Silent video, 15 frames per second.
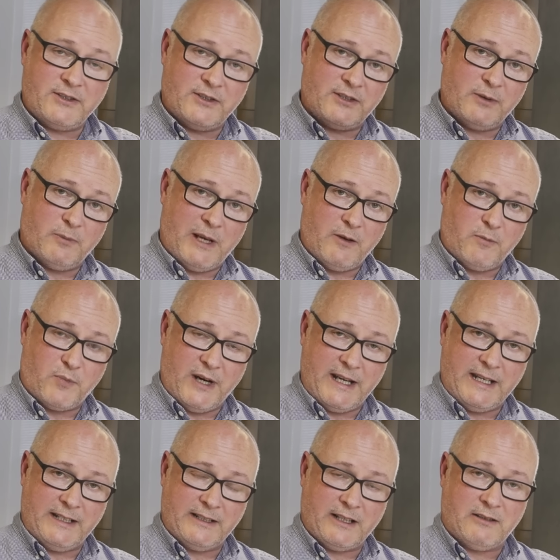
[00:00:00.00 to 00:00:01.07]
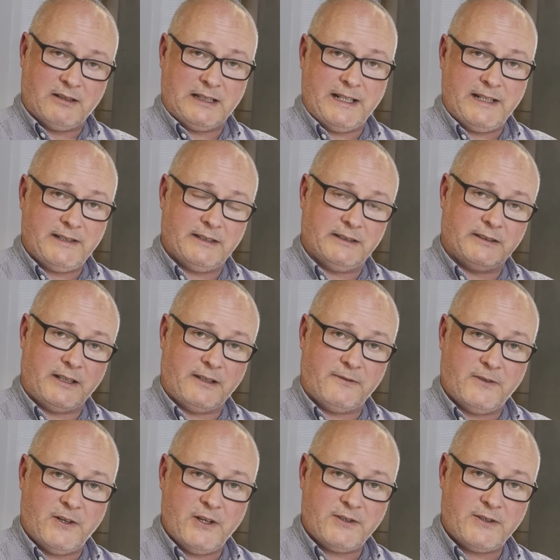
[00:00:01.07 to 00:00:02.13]
is just a way of breaking down a list into the
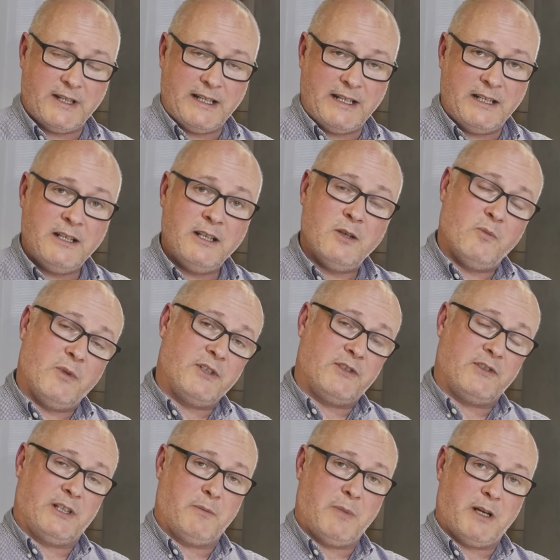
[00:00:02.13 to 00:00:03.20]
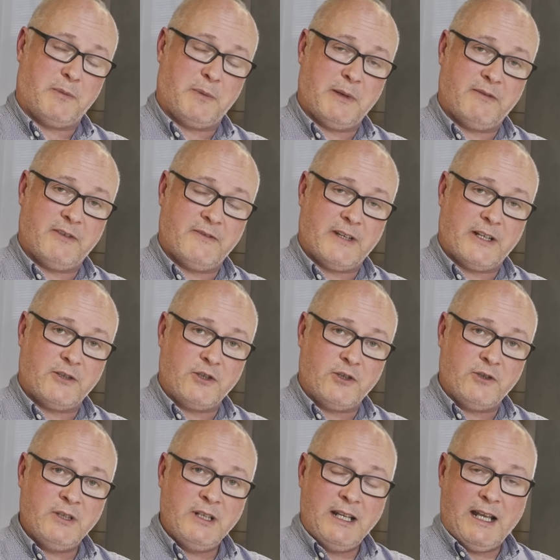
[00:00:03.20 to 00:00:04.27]
first thing, which is going to be our pivot
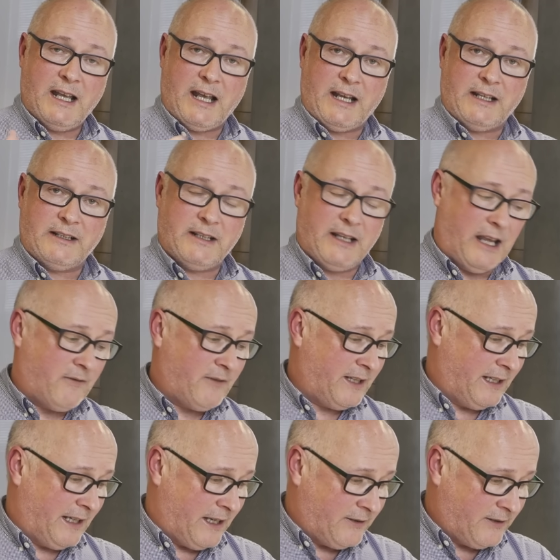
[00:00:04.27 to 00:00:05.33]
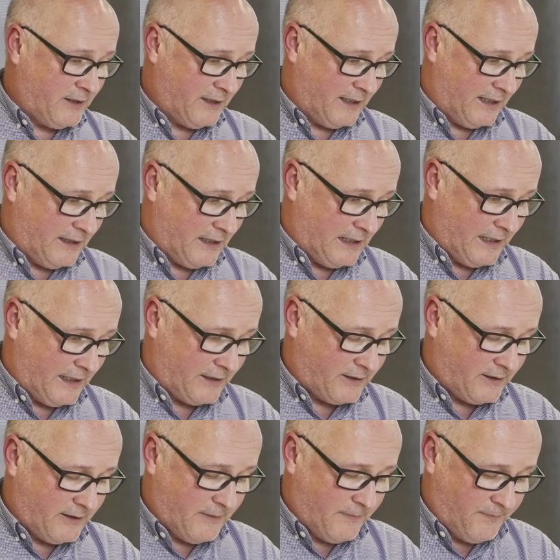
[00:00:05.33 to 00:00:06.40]
value, and everything else in the
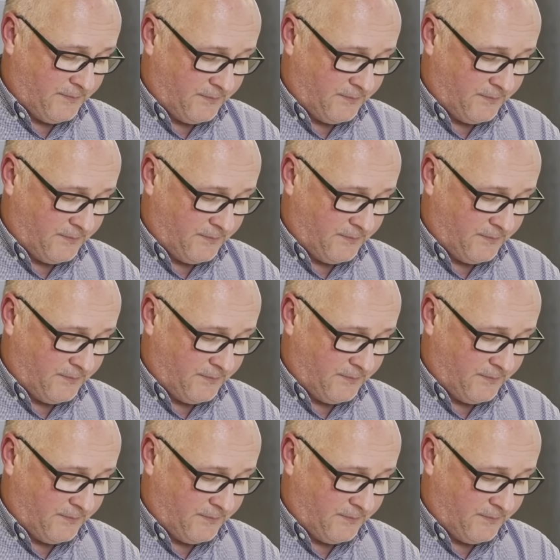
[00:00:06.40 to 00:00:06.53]
list.